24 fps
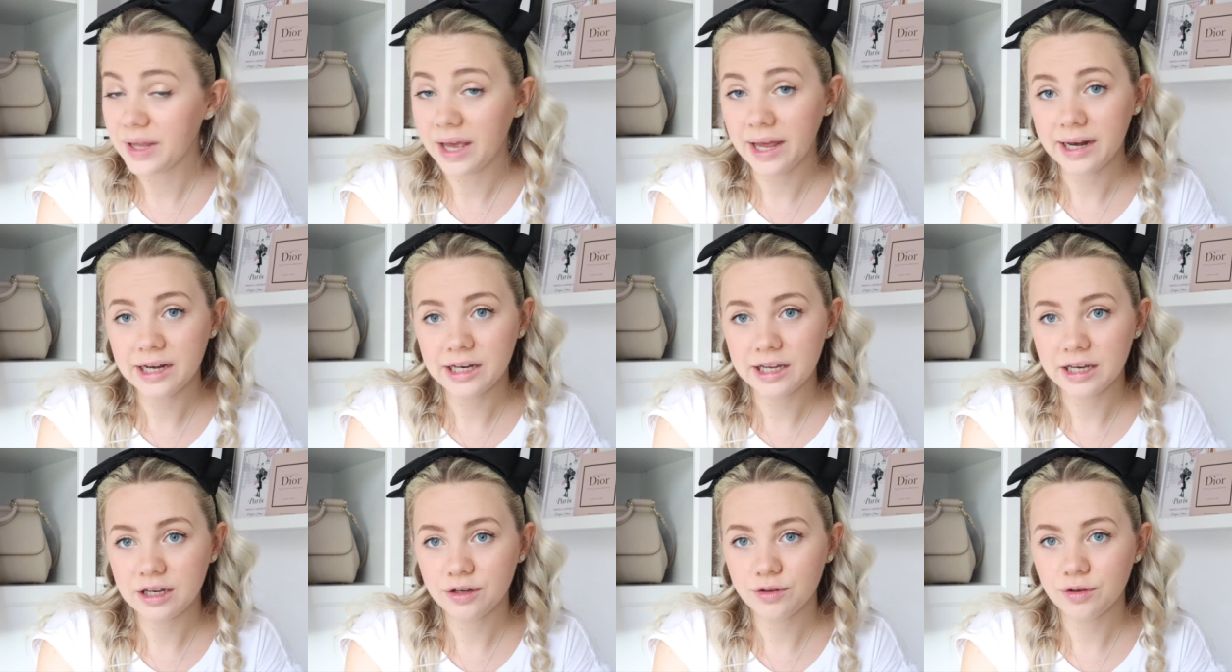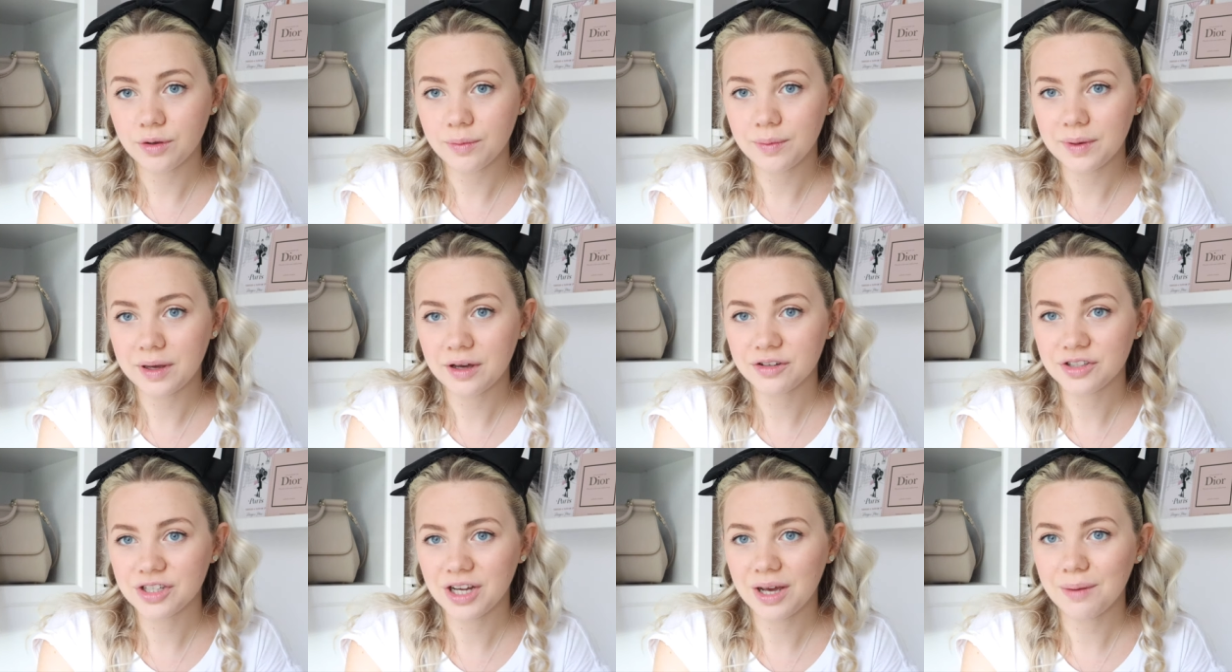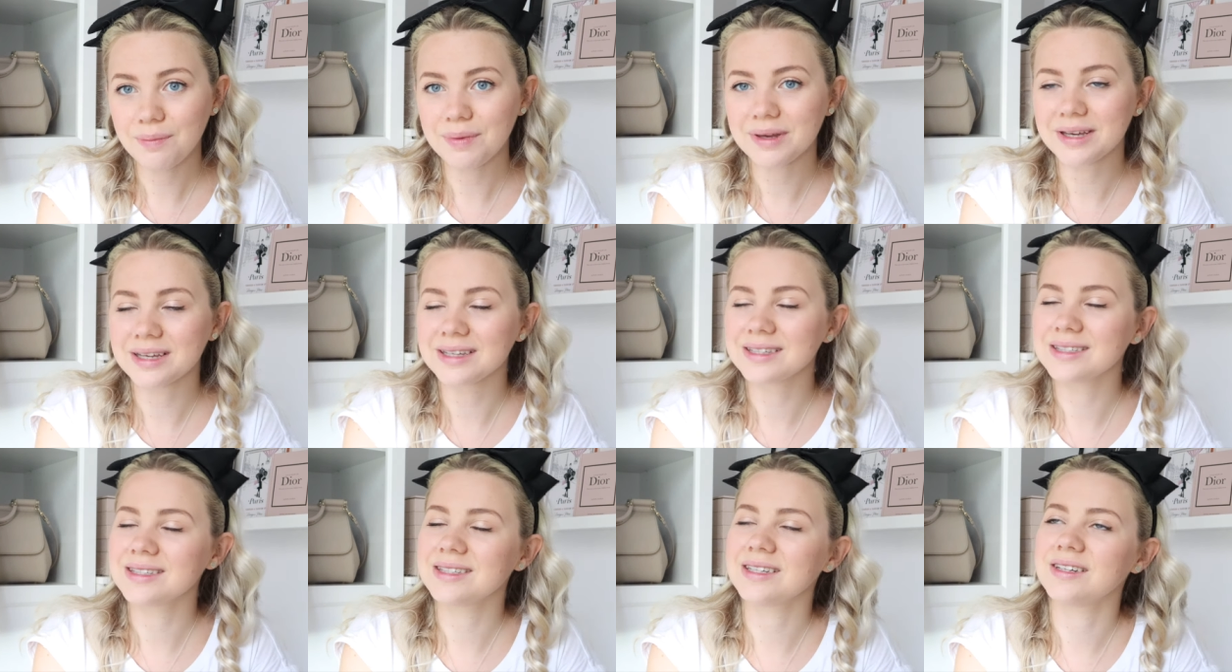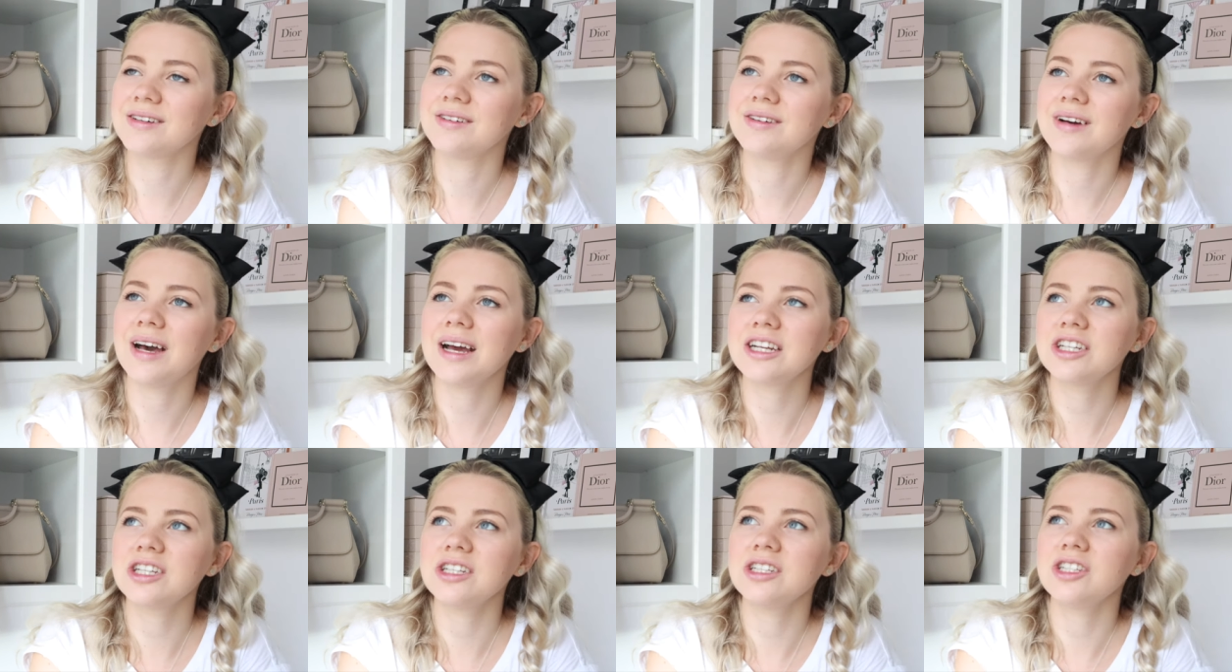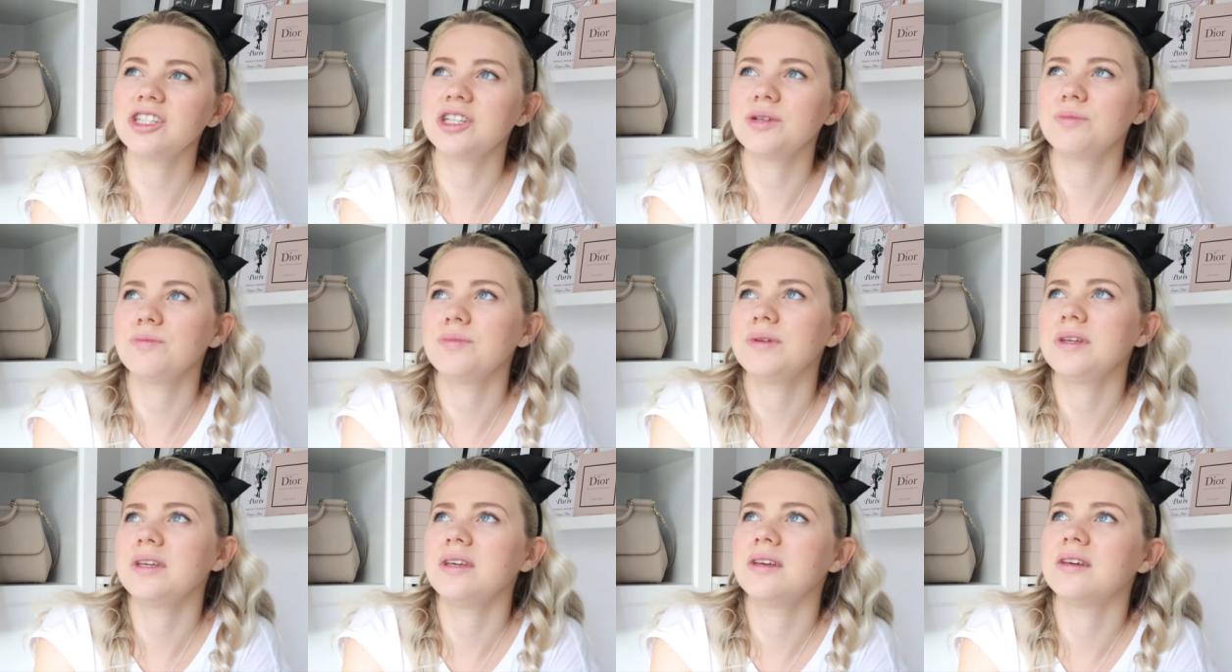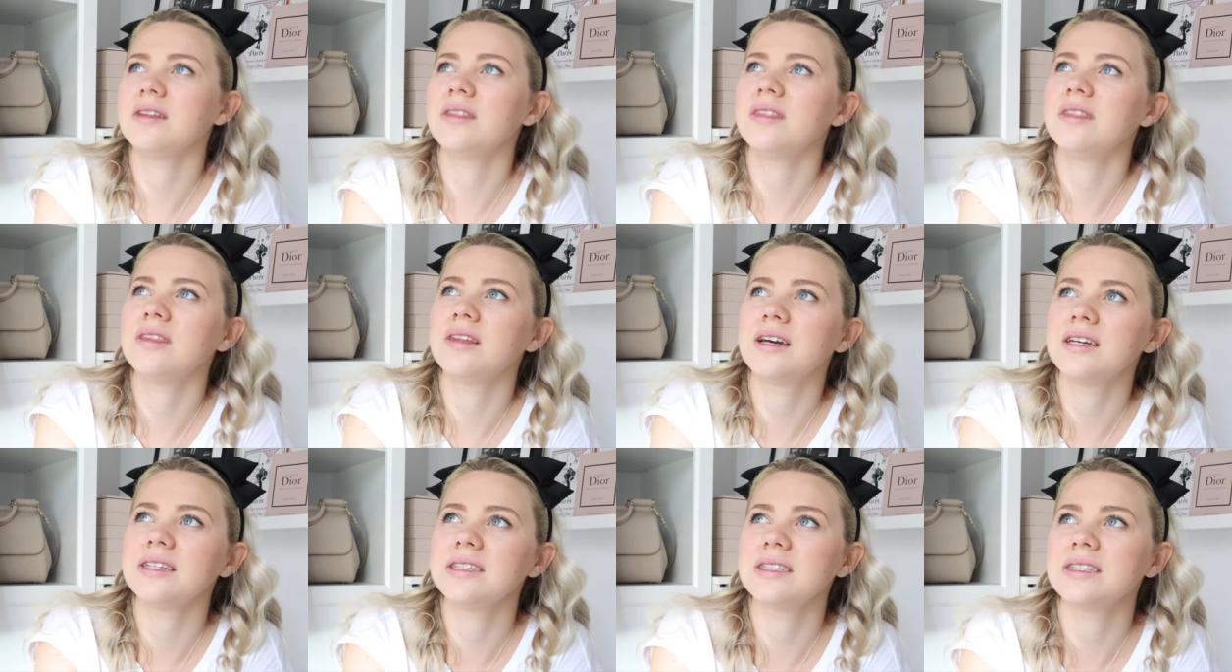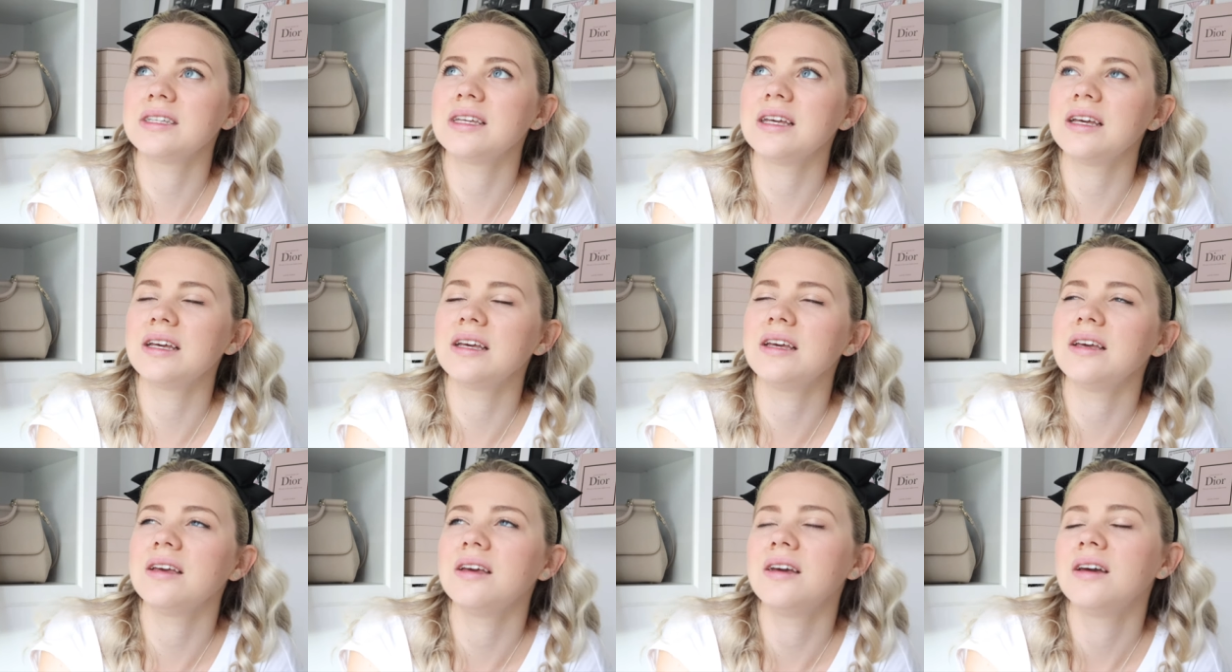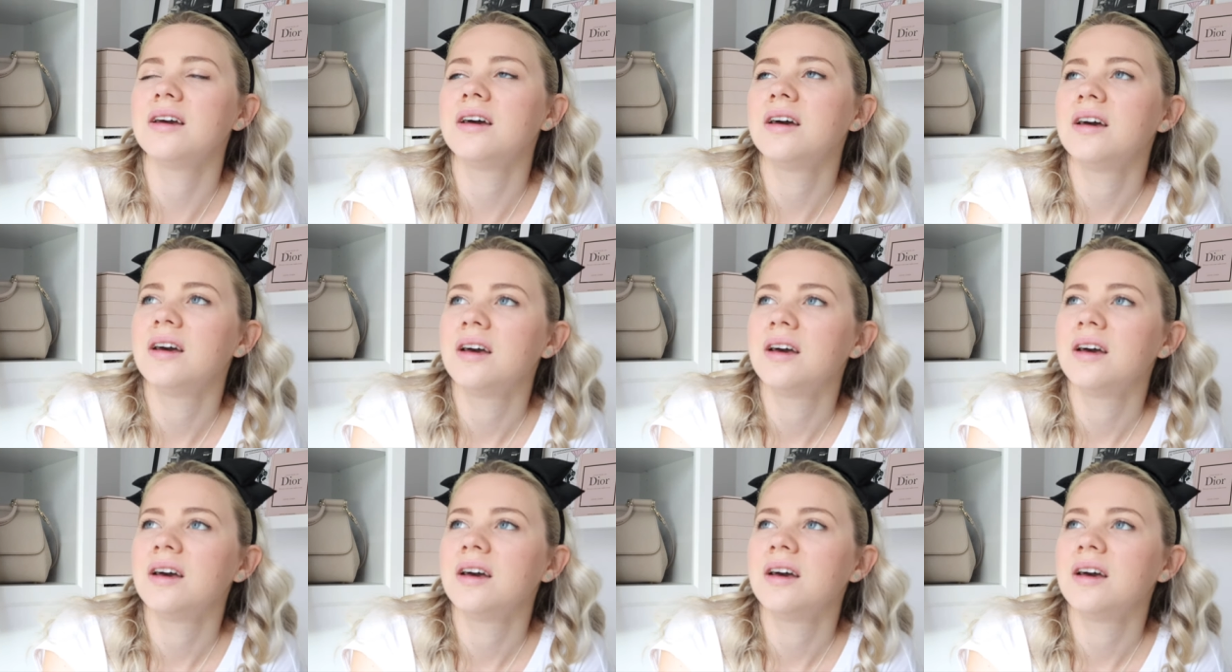And then do a bit of shopping. So actually should be a nice day.